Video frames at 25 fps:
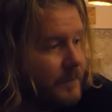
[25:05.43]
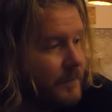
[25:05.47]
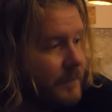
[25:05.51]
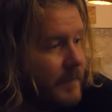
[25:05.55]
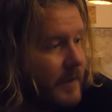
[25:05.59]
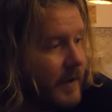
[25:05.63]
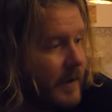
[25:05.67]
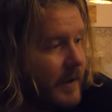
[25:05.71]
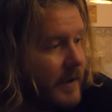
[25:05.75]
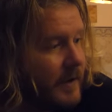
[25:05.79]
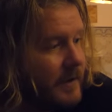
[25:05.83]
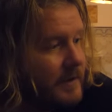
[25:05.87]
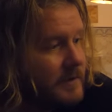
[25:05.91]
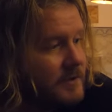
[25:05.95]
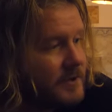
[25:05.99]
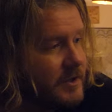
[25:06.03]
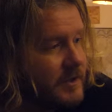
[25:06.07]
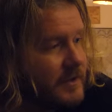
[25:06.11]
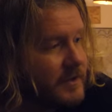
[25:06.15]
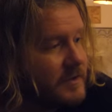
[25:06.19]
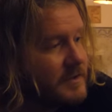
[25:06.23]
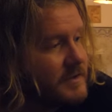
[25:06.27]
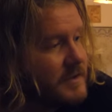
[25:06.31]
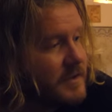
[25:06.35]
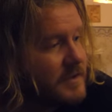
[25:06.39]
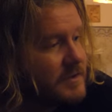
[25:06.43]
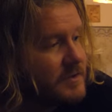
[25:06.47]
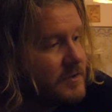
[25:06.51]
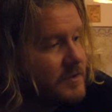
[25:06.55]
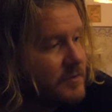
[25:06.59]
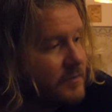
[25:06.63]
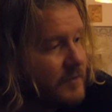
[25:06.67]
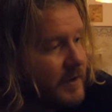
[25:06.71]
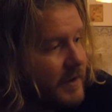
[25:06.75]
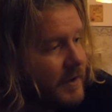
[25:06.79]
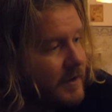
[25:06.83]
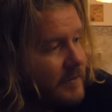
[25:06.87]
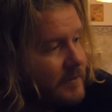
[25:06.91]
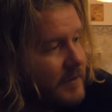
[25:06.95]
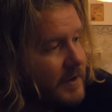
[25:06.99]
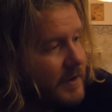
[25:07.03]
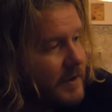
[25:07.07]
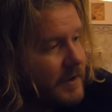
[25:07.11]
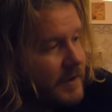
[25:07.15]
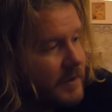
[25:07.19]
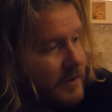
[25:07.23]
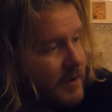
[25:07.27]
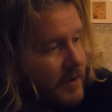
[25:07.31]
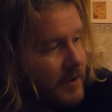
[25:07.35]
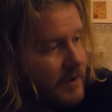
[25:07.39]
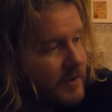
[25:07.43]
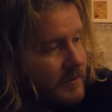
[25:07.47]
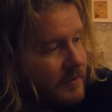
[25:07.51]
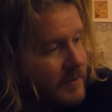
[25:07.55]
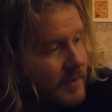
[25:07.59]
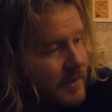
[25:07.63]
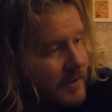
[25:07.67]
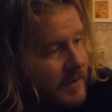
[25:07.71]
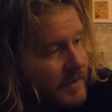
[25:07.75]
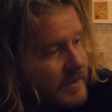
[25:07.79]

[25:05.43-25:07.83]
Uh, Schindler's List and stuff, they give you a kind of a